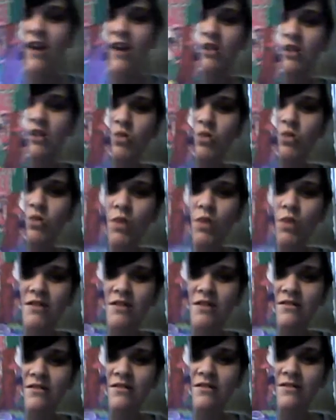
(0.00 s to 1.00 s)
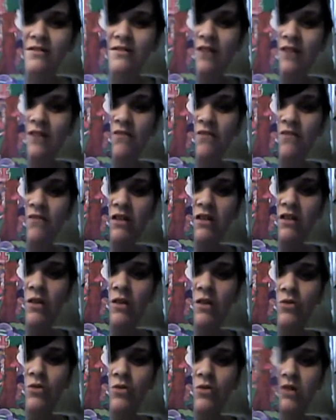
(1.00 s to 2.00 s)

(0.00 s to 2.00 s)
issue 1. Definitely an older